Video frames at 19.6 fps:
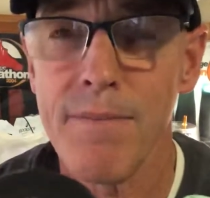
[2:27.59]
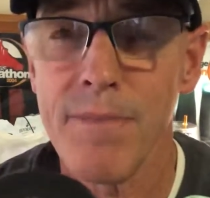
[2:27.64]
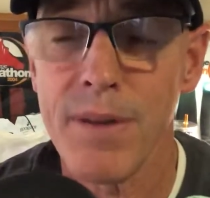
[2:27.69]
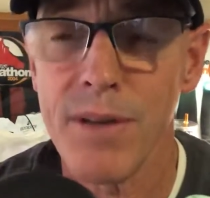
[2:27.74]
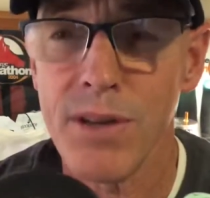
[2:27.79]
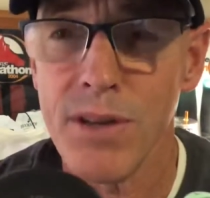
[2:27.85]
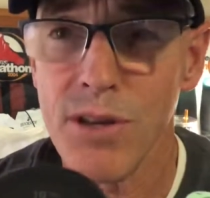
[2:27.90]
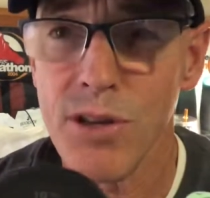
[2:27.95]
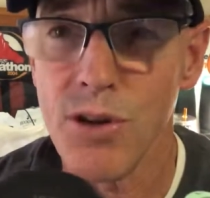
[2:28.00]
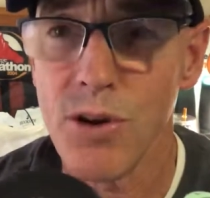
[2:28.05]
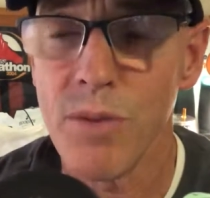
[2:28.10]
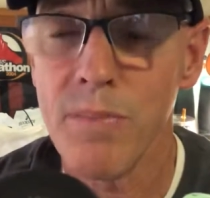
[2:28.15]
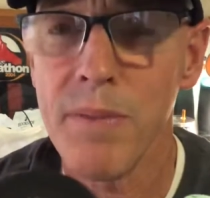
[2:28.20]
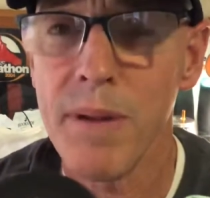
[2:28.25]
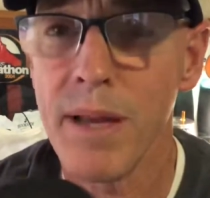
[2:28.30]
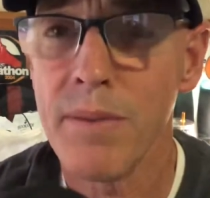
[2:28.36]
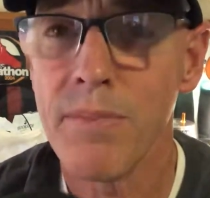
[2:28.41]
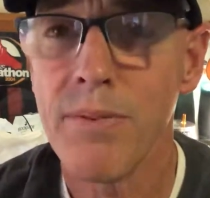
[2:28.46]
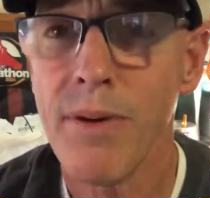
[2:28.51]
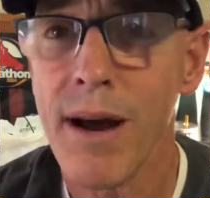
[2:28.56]

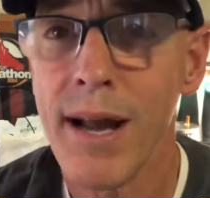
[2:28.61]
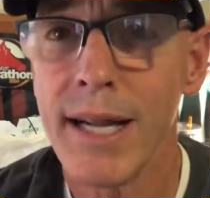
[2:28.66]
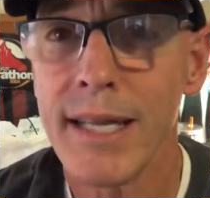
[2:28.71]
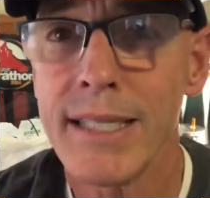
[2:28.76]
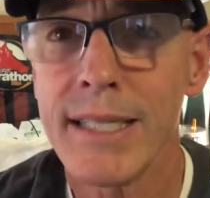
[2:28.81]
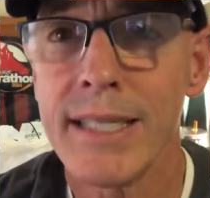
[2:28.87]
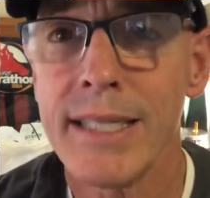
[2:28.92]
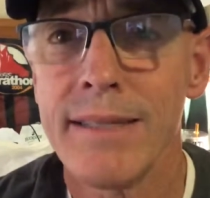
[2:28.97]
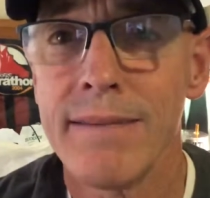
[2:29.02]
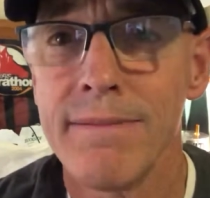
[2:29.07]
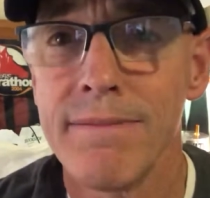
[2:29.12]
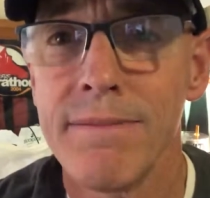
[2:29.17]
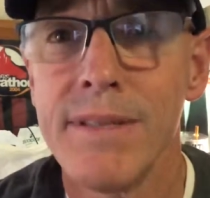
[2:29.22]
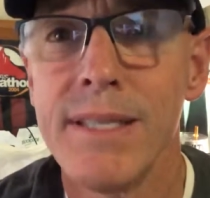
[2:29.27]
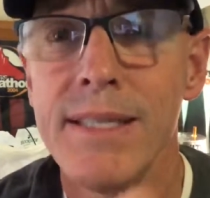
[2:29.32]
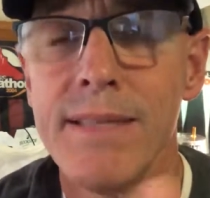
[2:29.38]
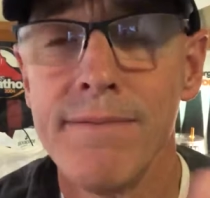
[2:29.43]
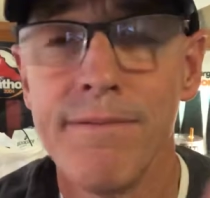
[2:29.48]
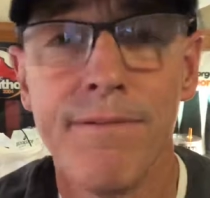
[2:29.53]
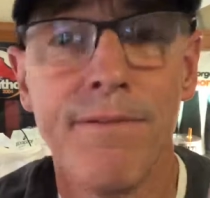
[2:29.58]
European products,
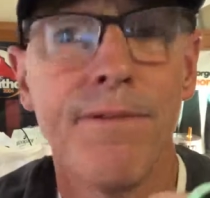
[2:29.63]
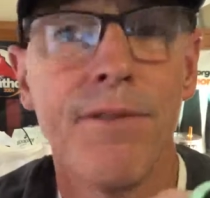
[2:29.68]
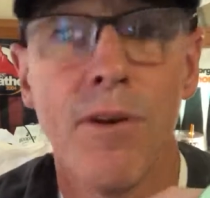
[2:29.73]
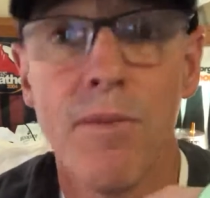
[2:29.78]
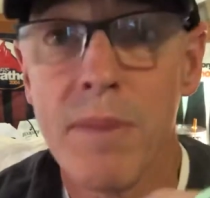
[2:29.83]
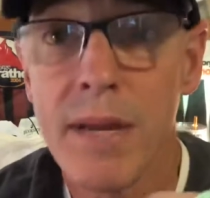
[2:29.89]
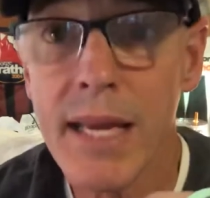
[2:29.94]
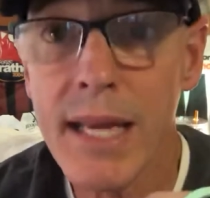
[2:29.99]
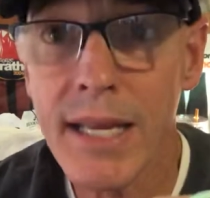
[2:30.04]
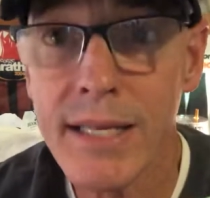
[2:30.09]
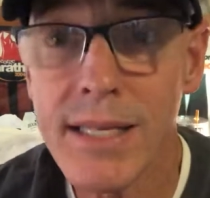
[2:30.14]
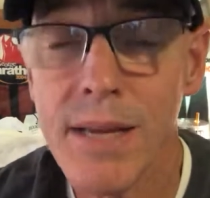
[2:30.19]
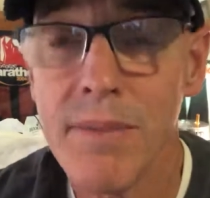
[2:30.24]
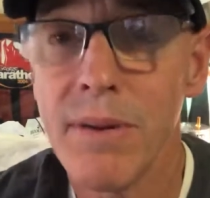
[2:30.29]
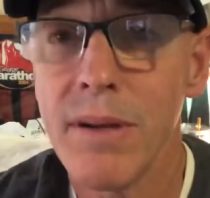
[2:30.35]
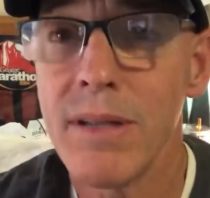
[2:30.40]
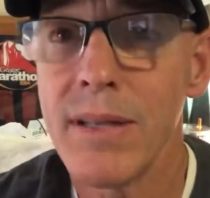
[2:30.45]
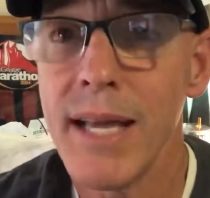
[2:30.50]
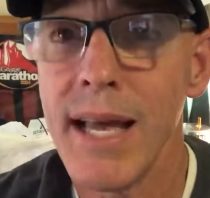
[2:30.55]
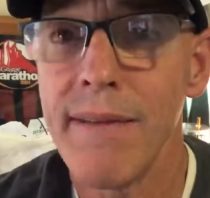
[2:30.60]
for me,
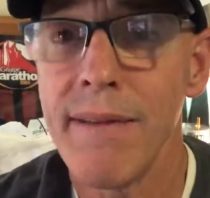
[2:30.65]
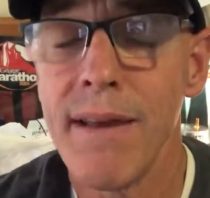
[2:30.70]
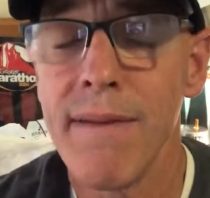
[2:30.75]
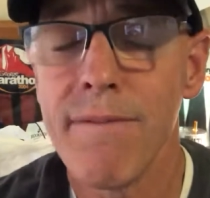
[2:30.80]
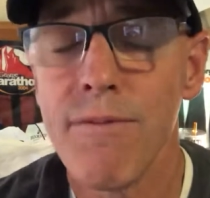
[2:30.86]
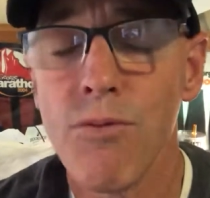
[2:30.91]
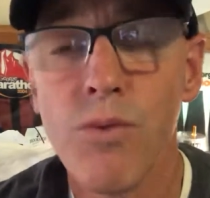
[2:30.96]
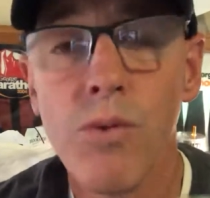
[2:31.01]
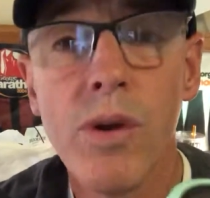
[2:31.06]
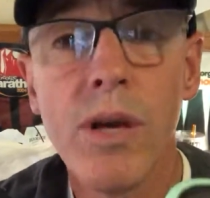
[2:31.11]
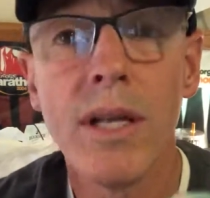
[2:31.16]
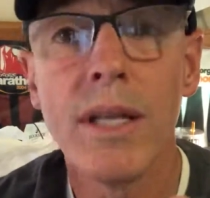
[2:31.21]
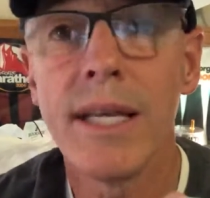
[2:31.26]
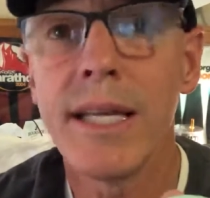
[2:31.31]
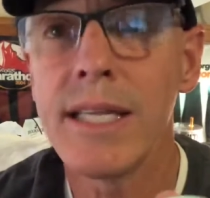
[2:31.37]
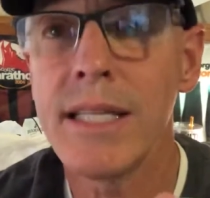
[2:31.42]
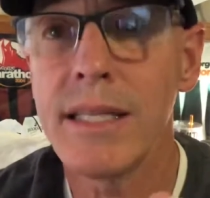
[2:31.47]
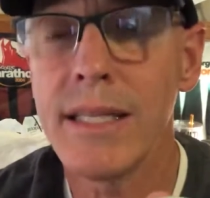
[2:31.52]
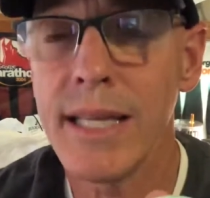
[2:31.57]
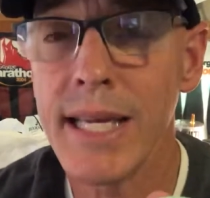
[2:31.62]
typically have a really
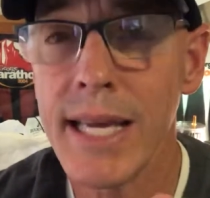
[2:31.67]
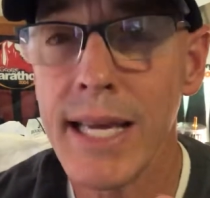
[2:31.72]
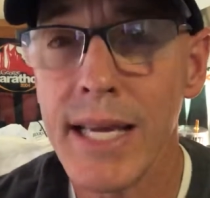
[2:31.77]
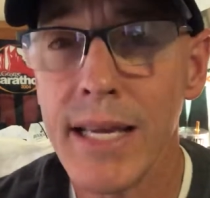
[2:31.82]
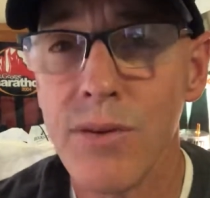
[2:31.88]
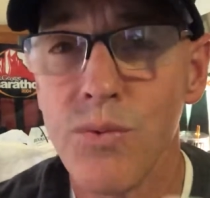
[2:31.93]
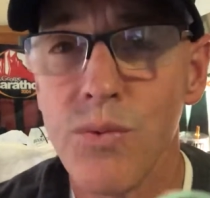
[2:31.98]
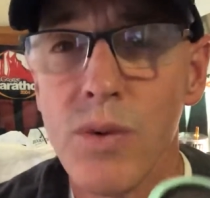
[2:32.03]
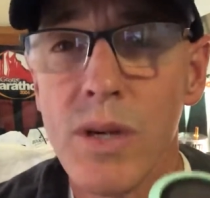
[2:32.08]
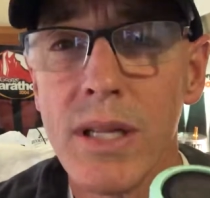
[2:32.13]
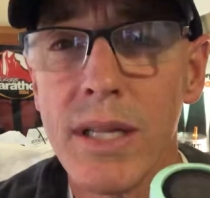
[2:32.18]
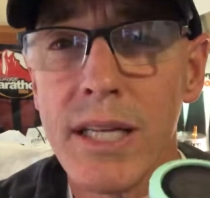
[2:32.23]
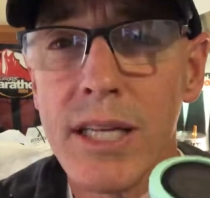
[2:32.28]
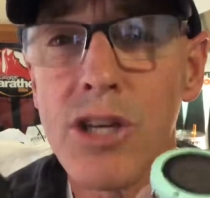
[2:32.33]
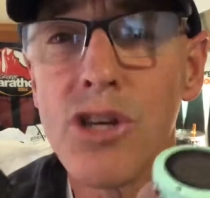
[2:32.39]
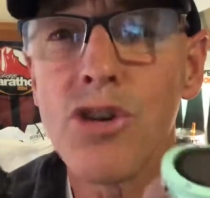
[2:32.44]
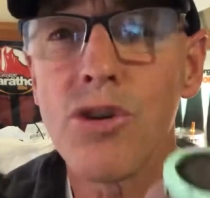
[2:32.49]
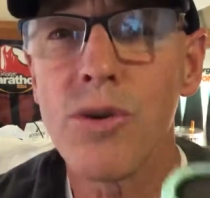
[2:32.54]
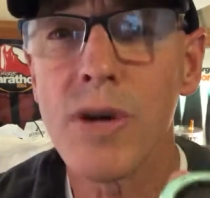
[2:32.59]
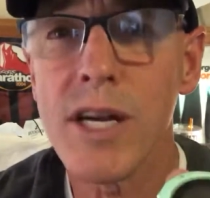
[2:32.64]
clean, really
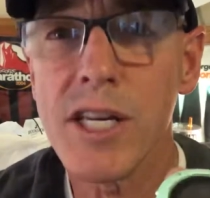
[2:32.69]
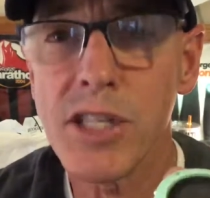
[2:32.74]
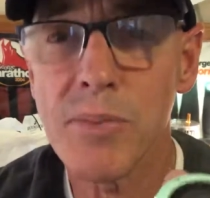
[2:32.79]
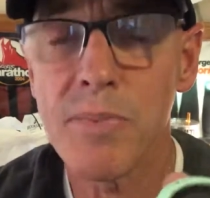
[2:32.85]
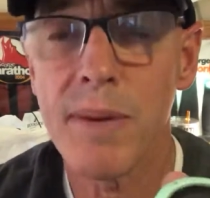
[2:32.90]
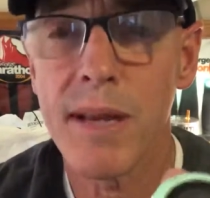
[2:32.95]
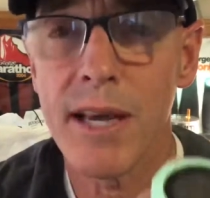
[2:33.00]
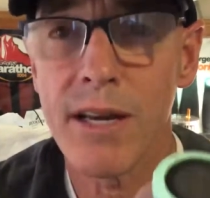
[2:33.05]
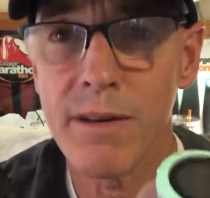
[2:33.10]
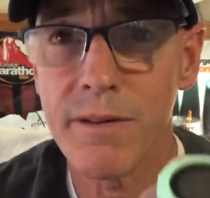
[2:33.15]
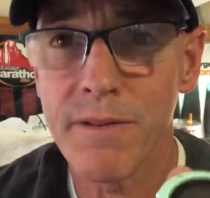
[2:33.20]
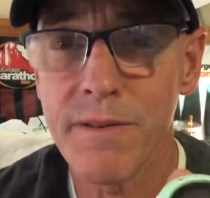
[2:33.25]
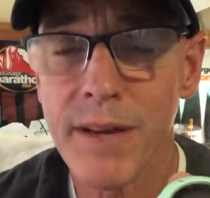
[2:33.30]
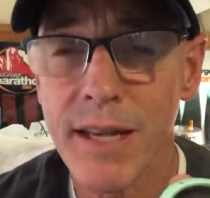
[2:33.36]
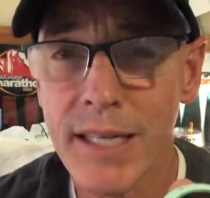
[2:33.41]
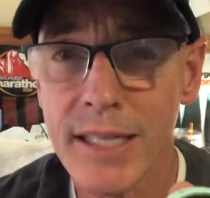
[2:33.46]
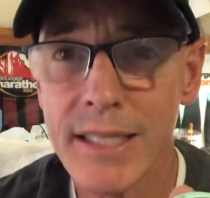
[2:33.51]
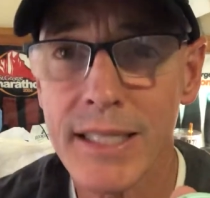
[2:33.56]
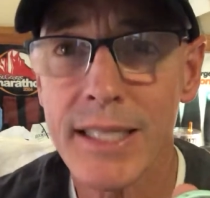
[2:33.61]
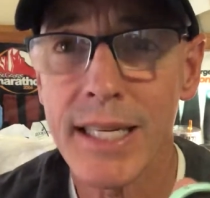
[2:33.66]
crisp
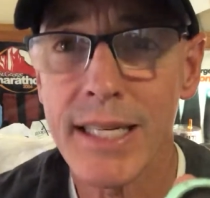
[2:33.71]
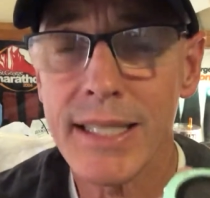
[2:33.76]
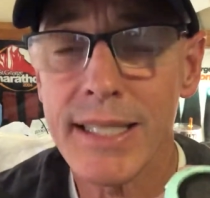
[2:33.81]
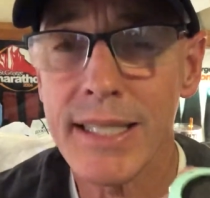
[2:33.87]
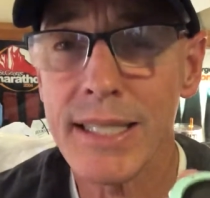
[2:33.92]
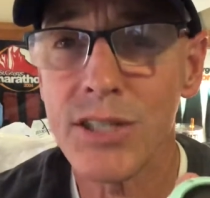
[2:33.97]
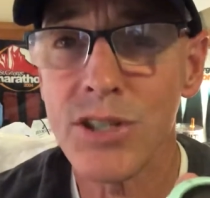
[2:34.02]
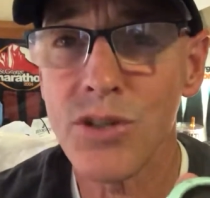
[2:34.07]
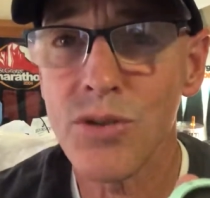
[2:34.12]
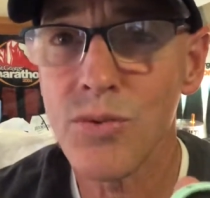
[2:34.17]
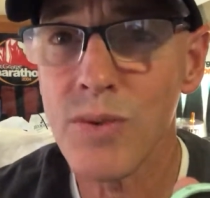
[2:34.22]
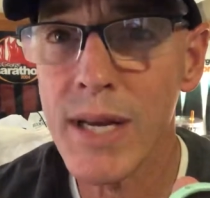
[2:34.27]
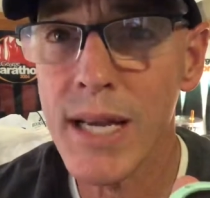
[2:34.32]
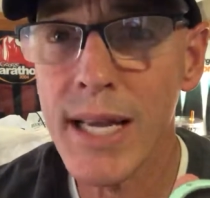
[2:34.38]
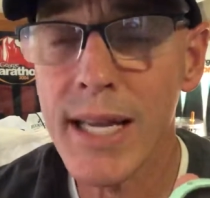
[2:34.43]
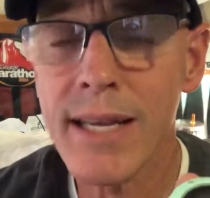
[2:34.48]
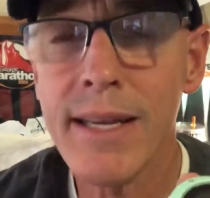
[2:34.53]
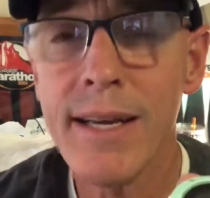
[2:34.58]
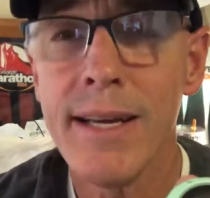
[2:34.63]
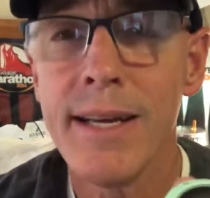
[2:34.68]
interface, easy to
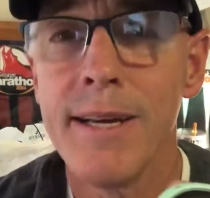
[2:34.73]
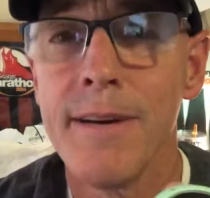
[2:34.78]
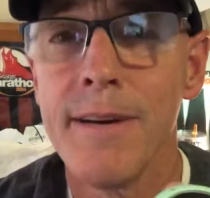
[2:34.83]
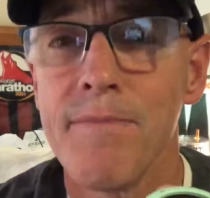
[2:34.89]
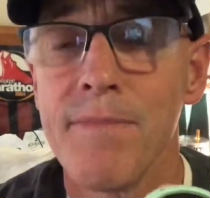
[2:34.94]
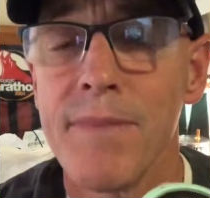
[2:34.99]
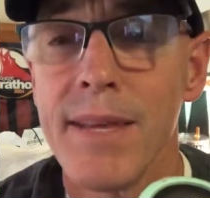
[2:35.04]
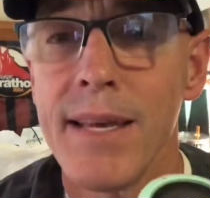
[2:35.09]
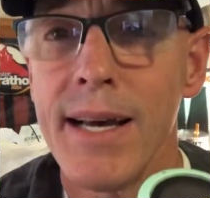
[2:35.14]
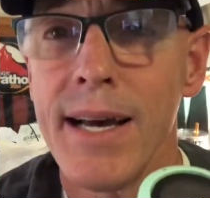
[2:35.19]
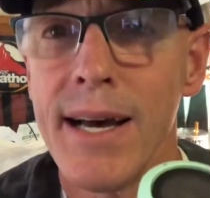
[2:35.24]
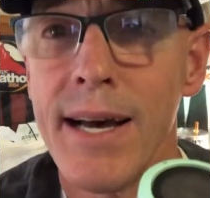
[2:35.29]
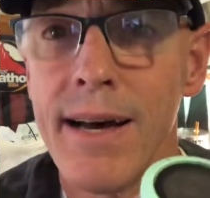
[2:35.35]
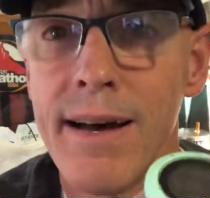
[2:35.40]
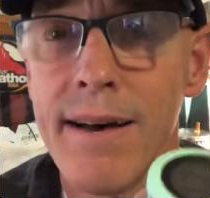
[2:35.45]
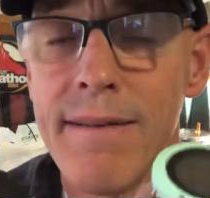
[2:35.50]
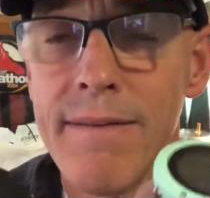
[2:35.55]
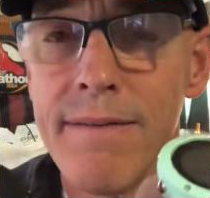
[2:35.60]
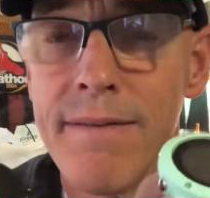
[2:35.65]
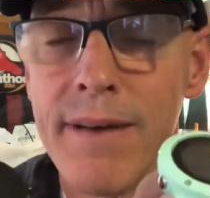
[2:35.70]
read,
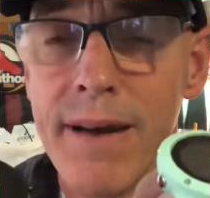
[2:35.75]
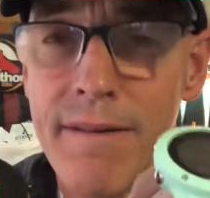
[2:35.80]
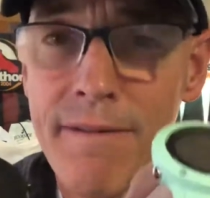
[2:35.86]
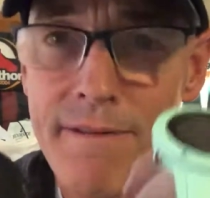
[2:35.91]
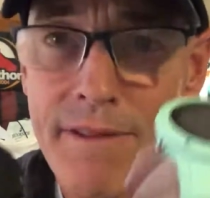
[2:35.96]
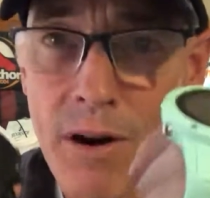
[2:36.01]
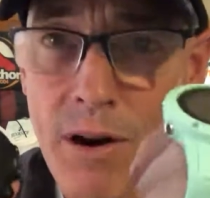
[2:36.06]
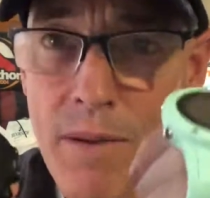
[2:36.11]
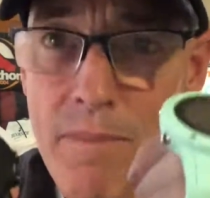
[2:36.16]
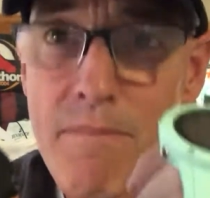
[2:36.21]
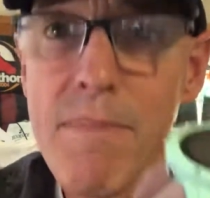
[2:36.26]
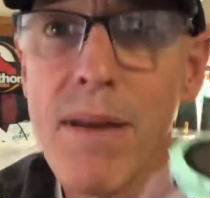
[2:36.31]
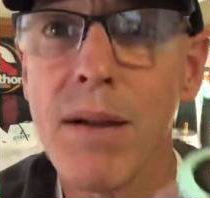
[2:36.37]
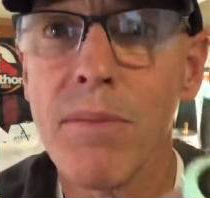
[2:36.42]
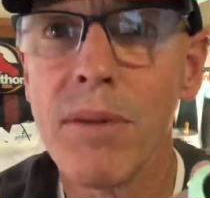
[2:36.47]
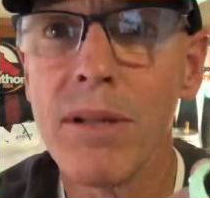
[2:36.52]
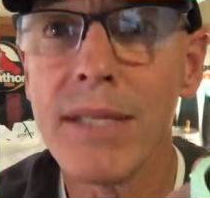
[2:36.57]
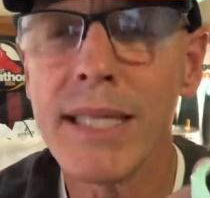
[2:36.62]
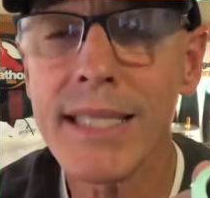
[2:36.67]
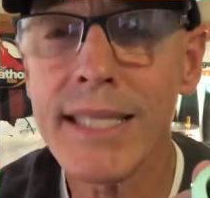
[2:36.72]
very
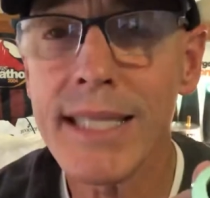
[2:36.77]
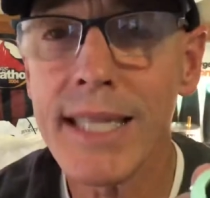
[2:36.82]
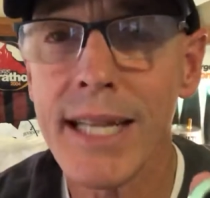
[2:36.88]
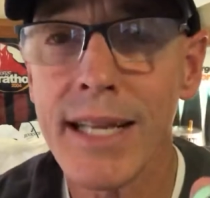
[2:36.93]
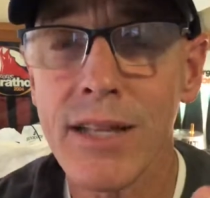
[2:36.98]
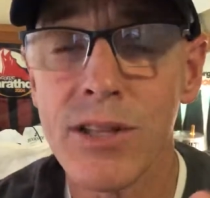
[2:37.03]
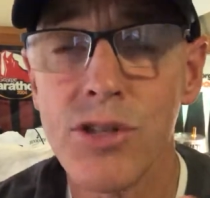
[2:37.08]
minimalistic.